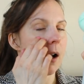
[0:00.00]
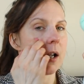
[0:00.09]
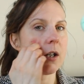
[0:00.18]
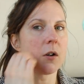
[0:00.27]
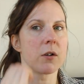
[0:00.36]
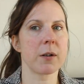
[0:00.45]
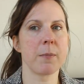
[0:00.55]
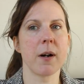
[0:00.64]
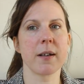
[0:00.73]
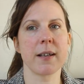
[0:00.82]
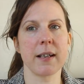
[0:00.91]
I locked
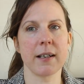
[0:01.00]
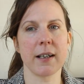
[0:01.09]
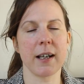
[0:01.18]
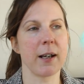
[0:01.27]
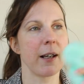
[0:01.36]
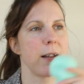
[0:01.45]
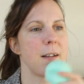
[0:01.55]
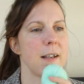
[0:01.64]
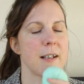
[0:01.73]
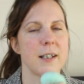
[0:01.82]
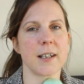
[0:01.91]
Marcy in here
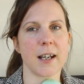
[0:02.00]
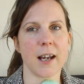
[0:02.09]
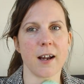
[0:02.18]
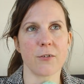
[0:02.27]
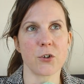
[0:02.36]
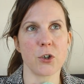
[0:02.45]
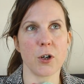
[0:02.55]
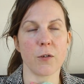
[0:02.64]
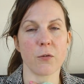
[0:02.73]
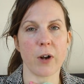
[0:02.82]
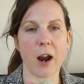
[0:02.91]
yesterday
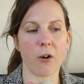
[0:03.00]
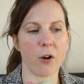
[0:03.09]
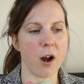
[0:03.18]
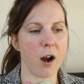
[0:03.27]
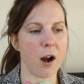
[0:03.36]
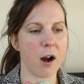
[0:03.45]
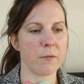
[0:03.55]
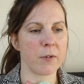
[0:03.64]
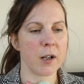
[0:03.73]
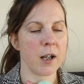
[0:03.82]
afternoon for an hour and a half